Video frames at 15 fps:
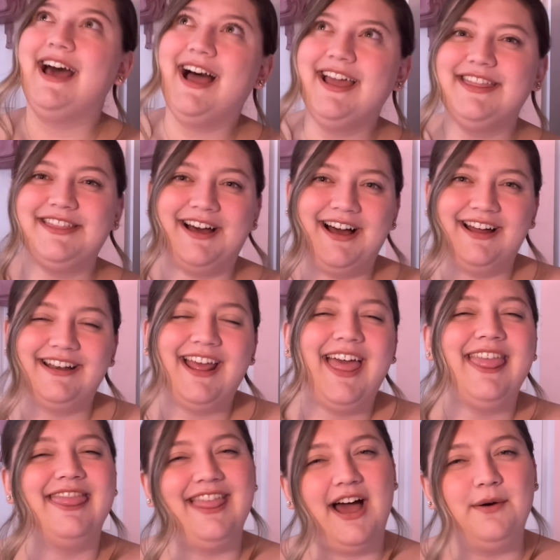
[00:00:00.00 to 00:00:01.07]
I thought
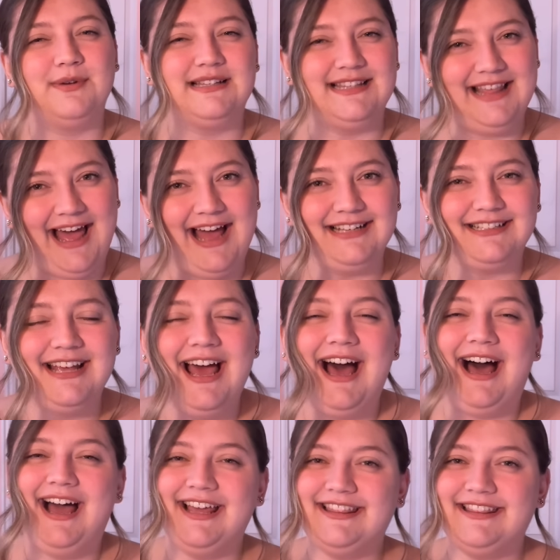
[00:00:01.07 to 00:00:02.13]
that was that.
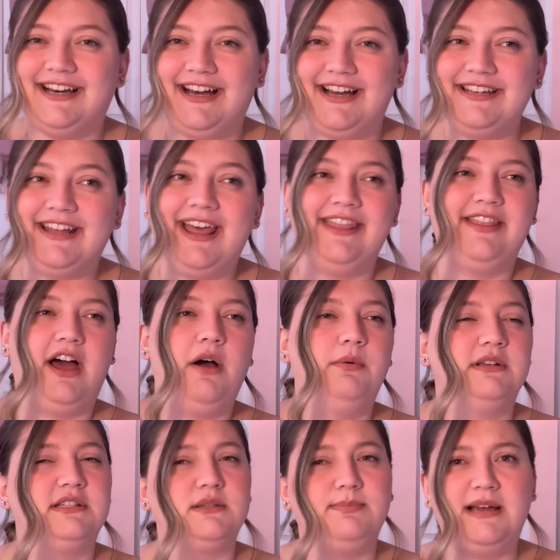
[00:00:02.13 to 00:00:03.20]
I thought that
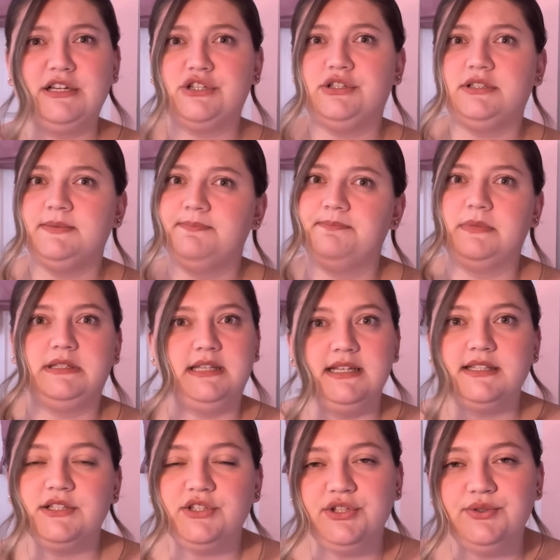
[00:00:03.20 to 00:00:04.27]
was special
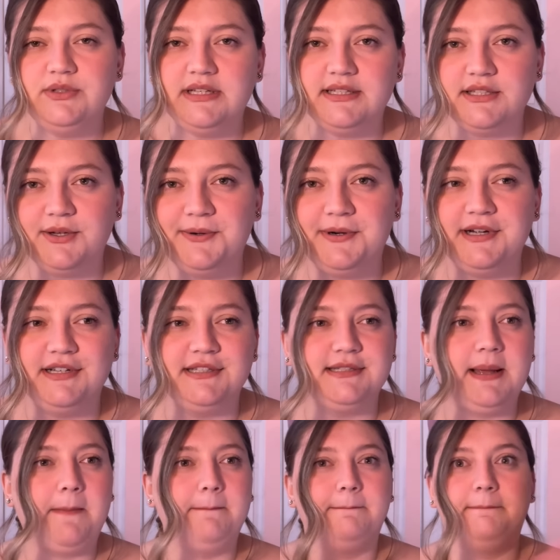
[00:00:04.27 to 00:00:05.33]
season 2 discourse,
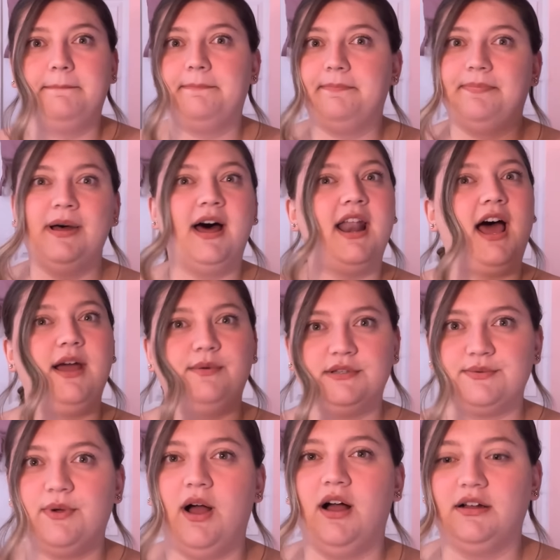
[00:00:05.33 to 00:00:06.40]
but I was
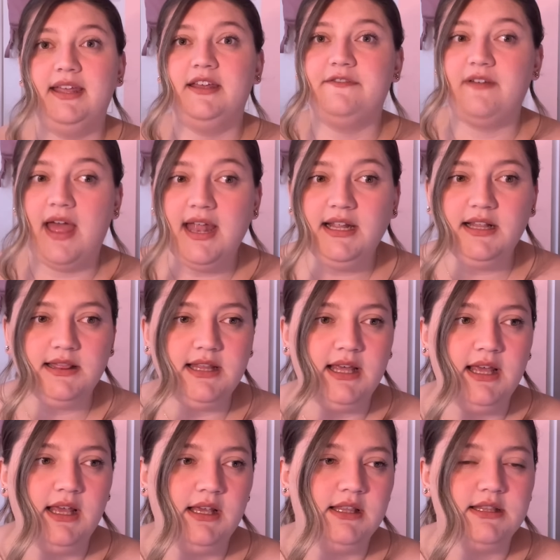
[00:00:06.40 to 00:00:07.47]
wrong. If
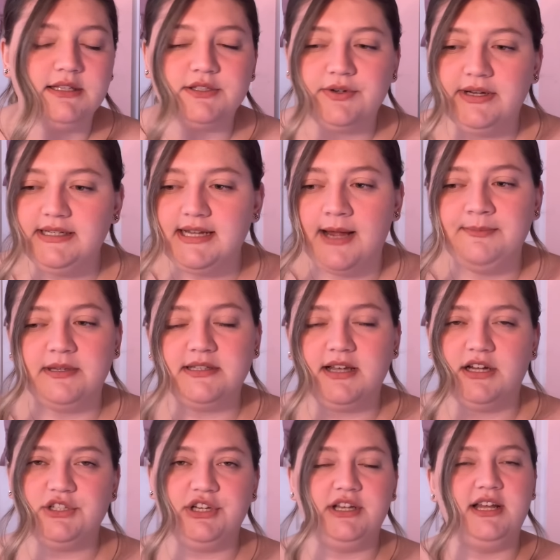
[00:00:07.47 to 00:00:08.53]
anything, the screen time
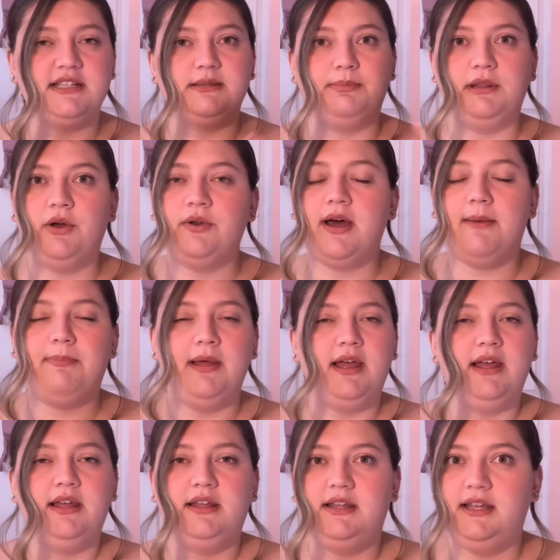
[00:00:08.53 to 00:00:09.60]
discussion has blown up
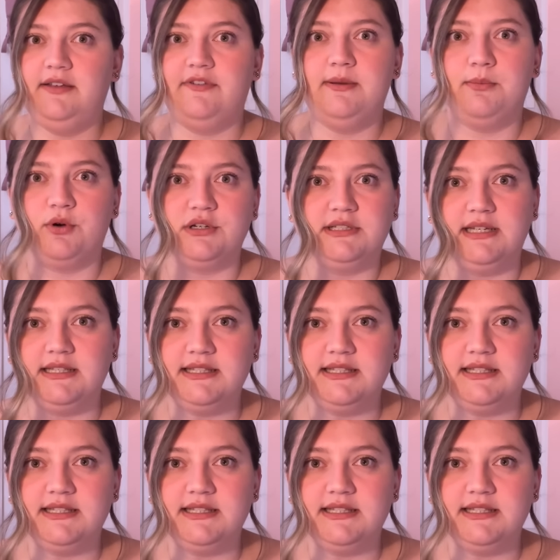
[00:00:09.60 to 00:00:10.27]
even more since